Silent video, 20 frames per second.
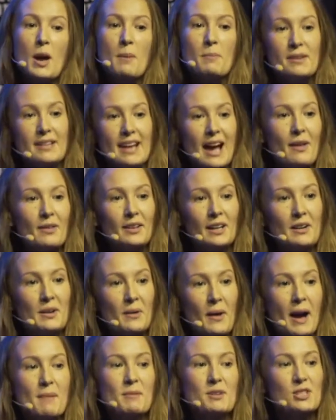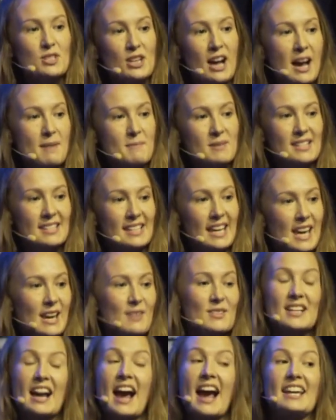But now that I know how much time it
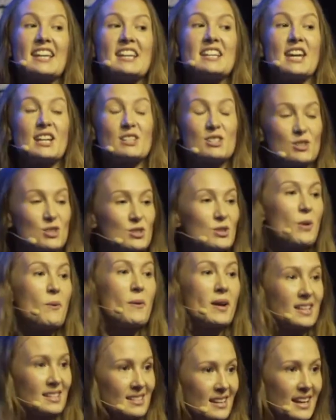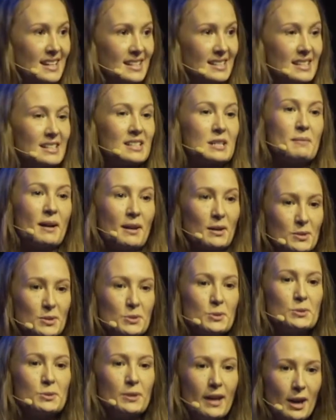saves, I can get so excited about a
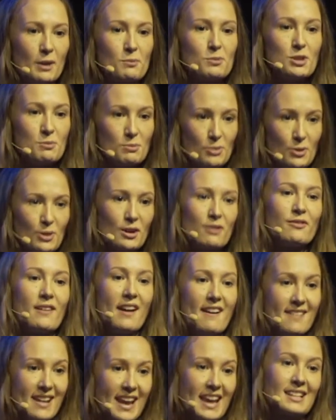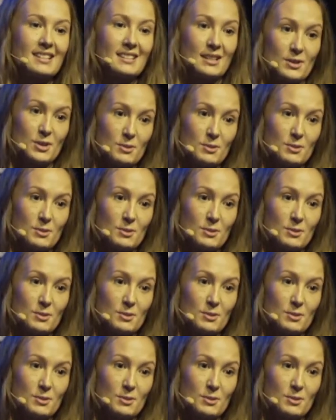tool that helps you book via an Excel